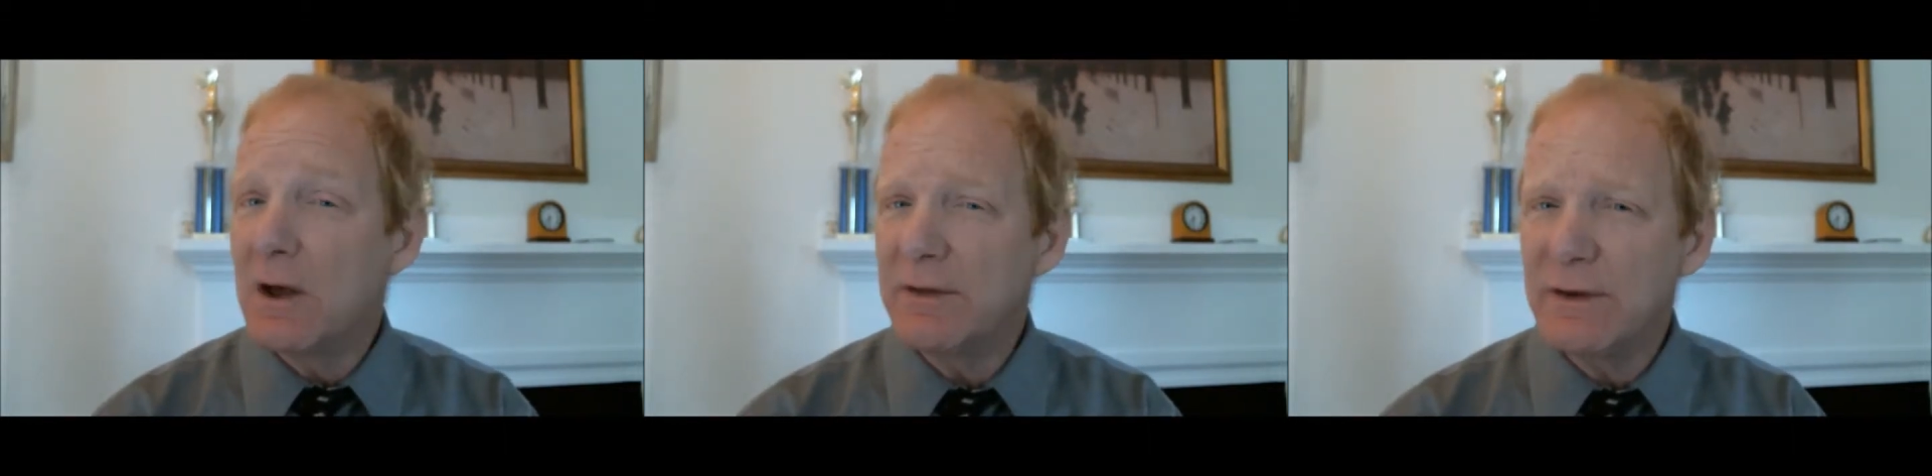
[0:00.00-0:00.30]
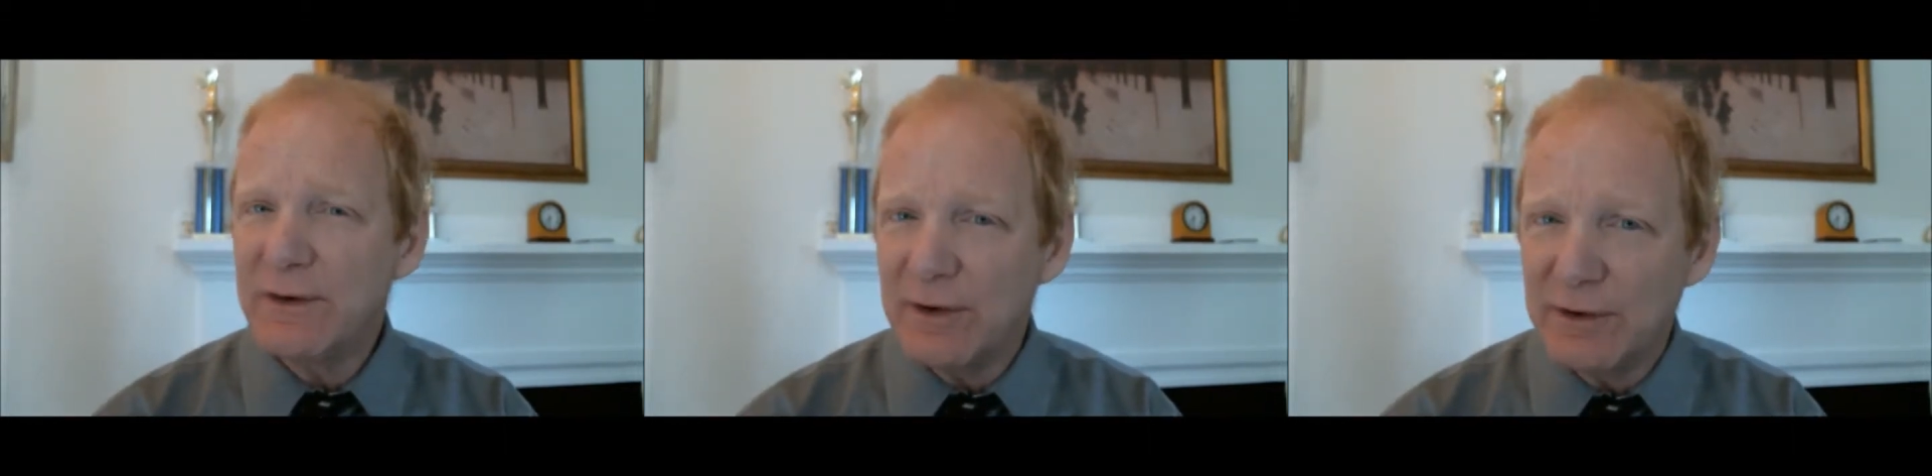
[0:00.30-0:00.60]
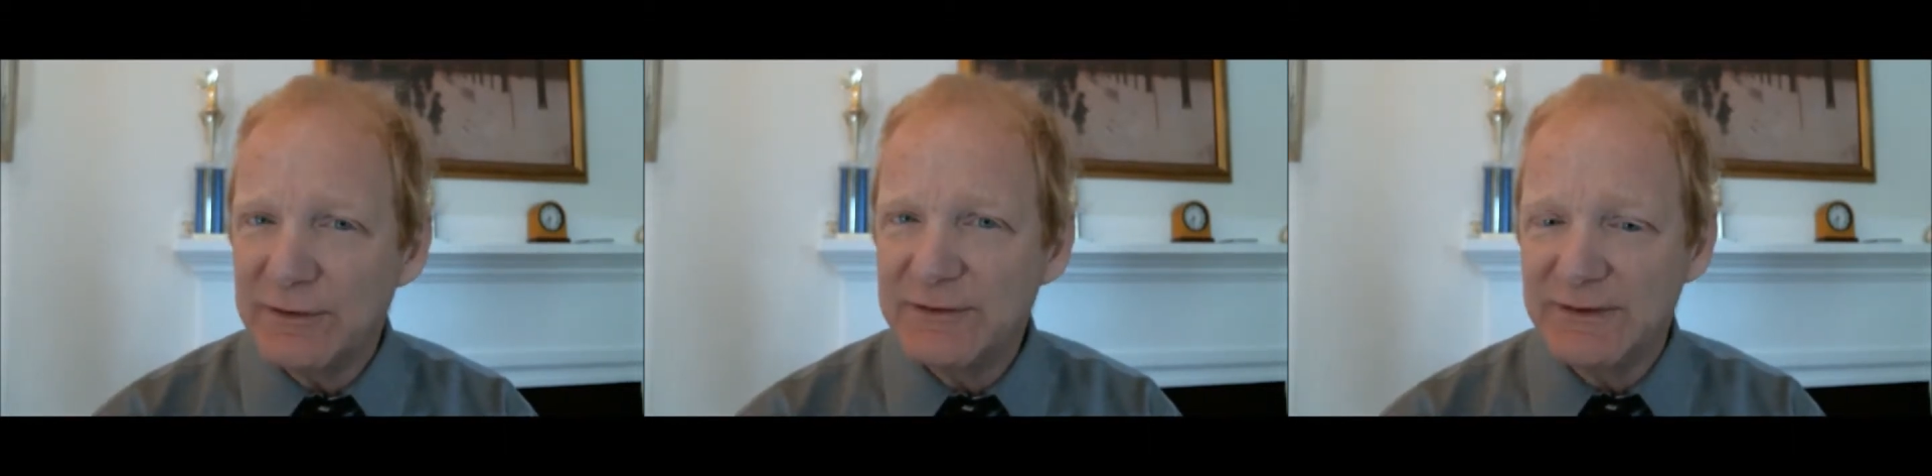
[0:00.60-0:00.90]
although the
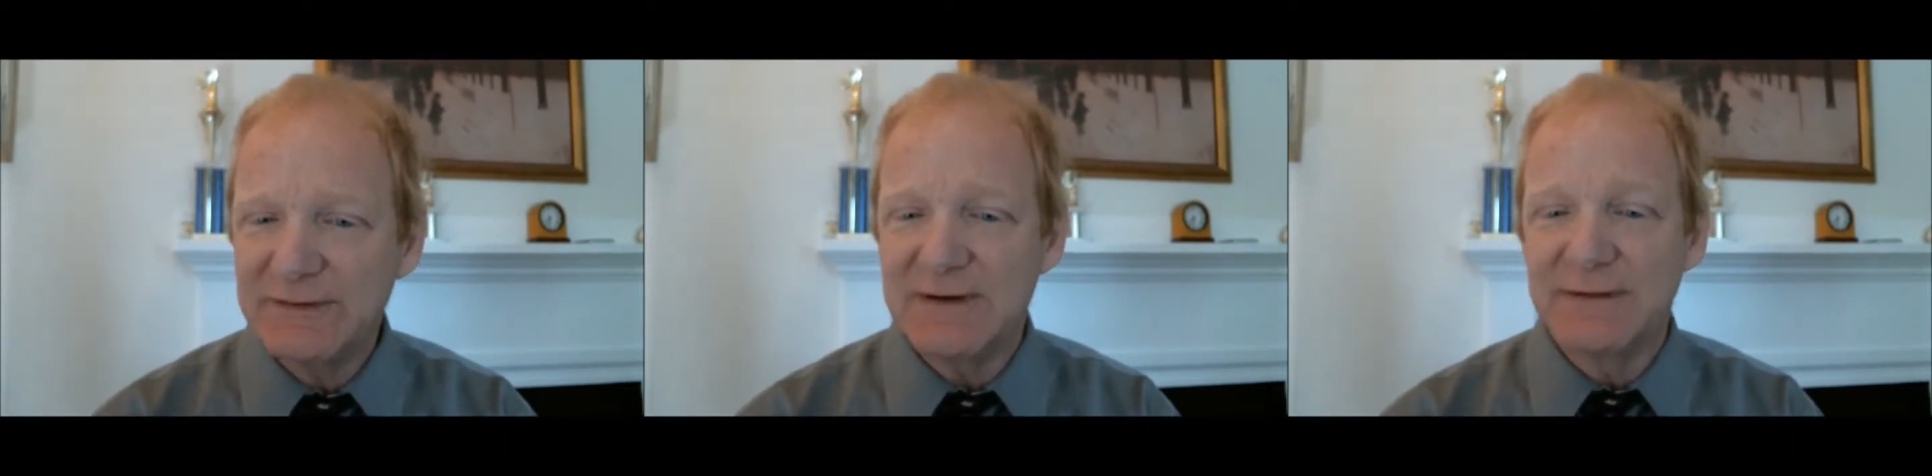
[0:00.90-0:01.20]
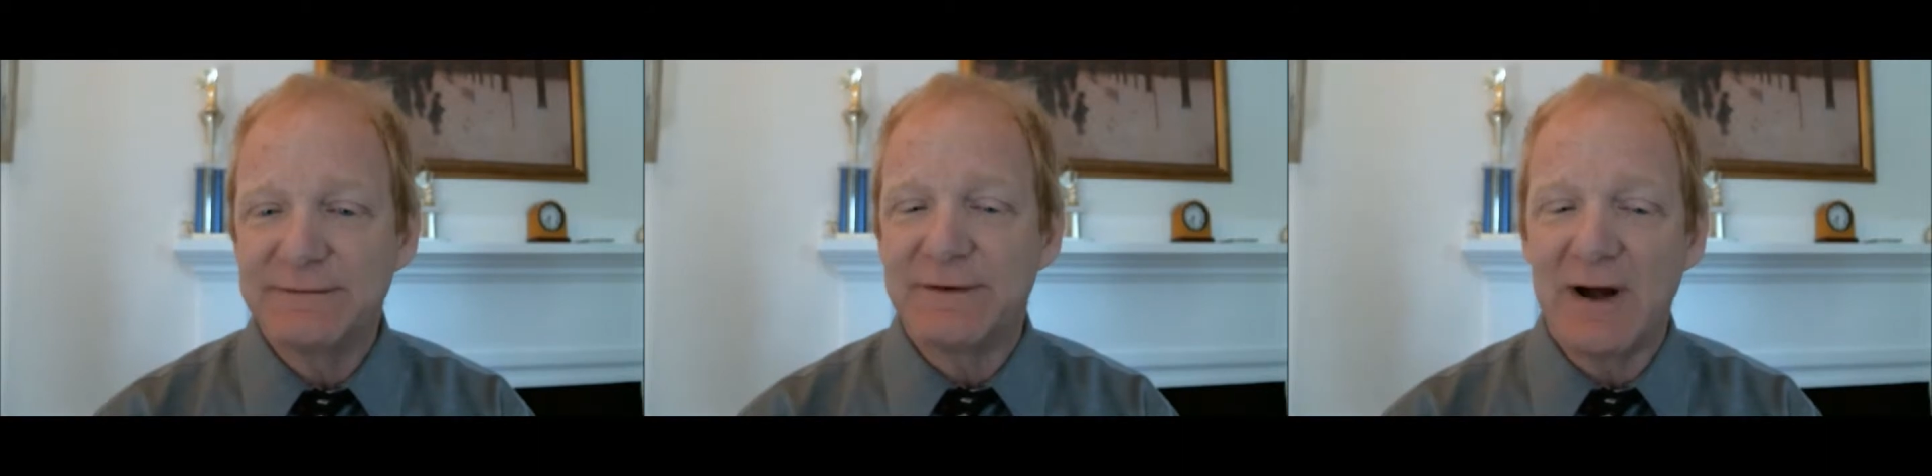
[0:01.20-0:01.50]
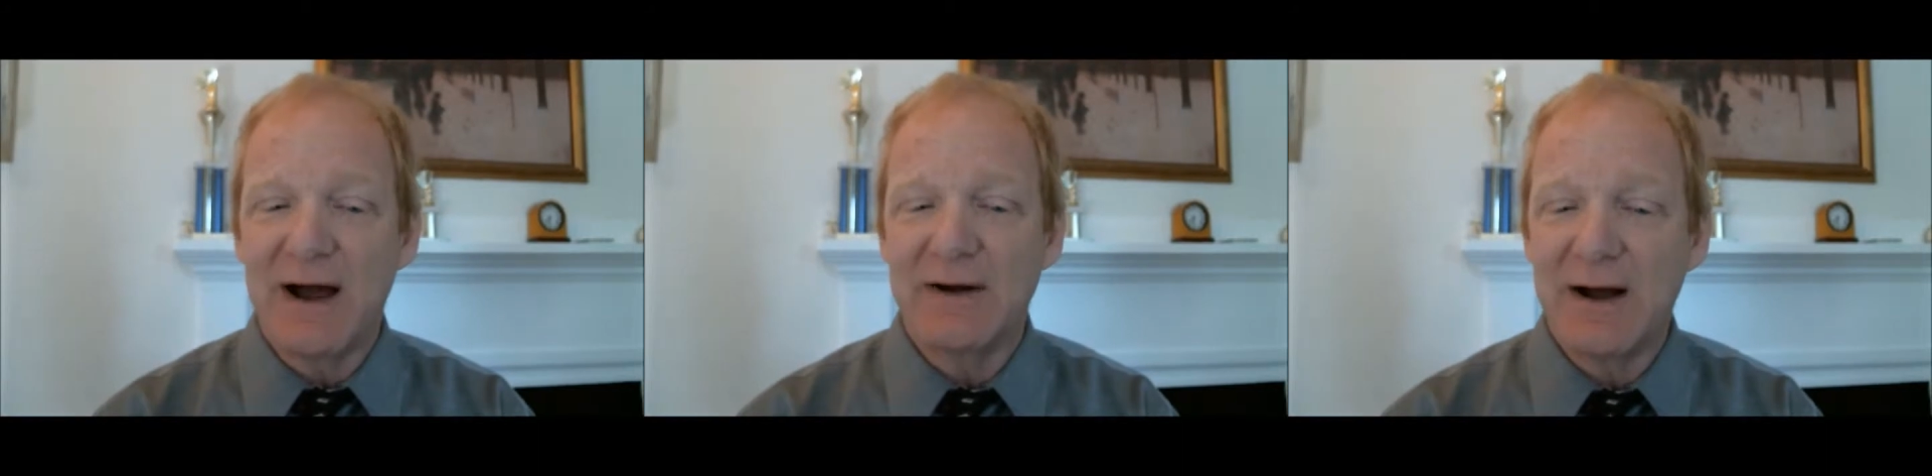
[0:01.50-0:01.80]
urge to sniff for
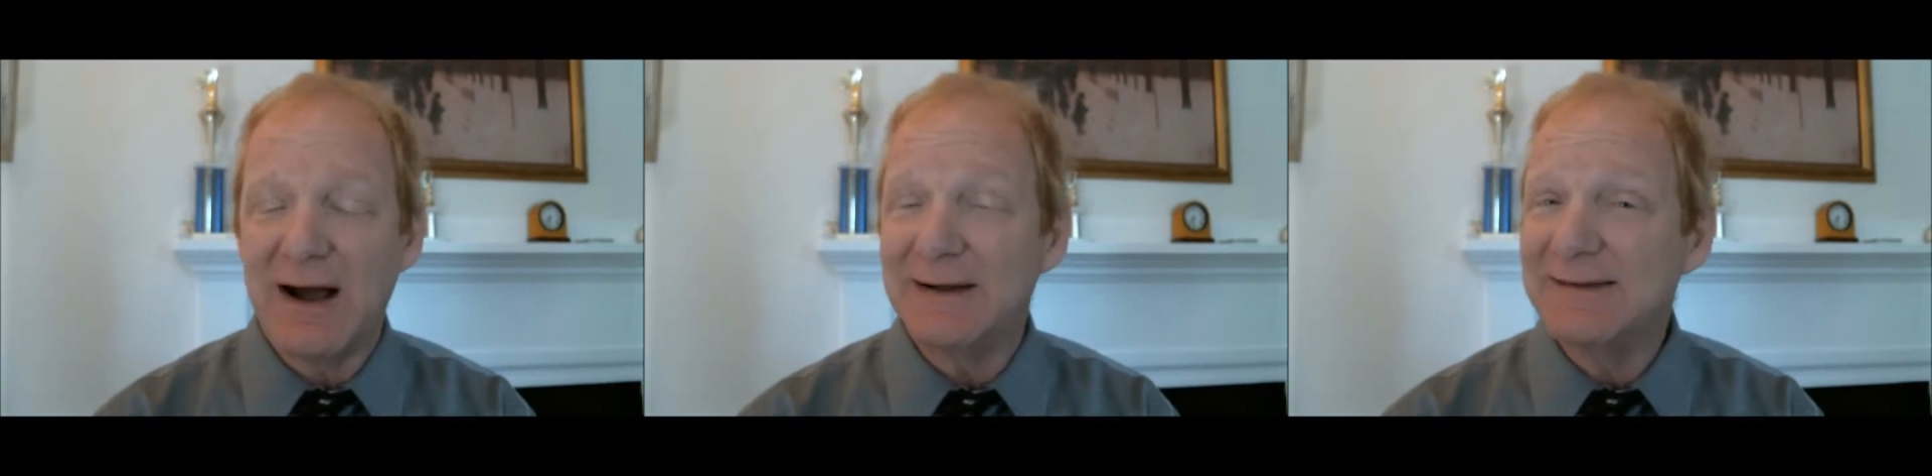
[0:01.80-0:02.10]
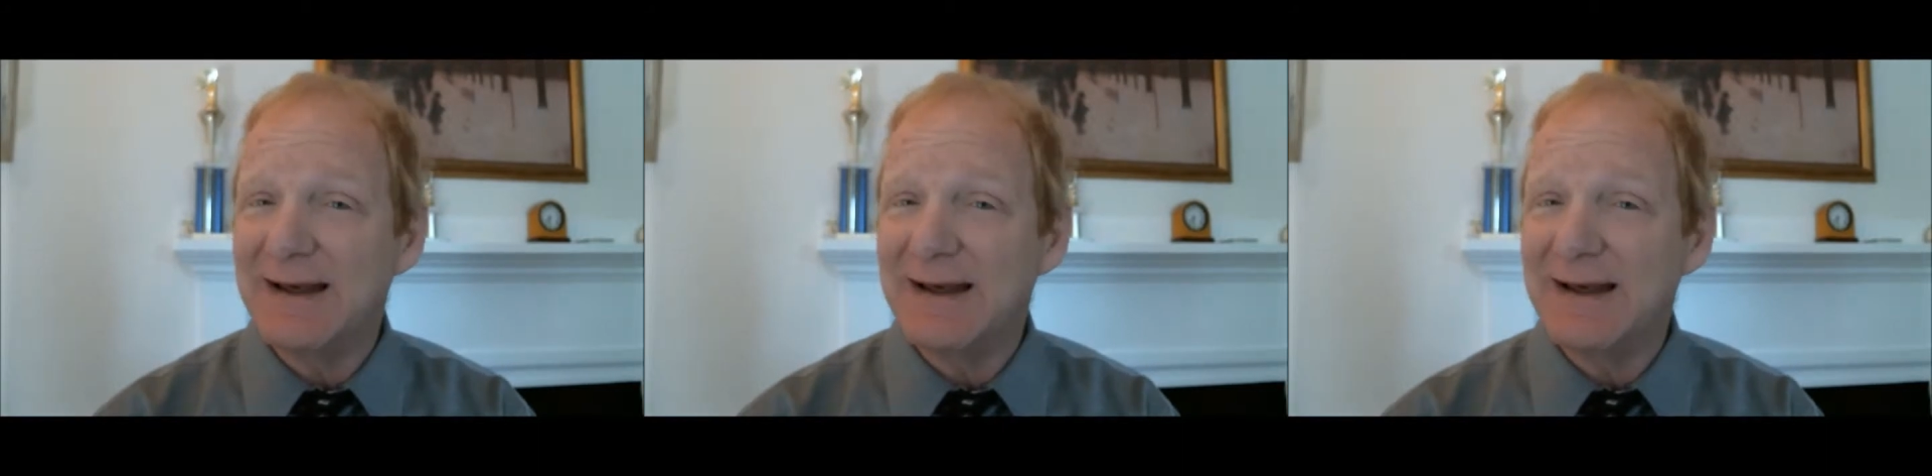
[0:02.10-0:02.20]
higher highs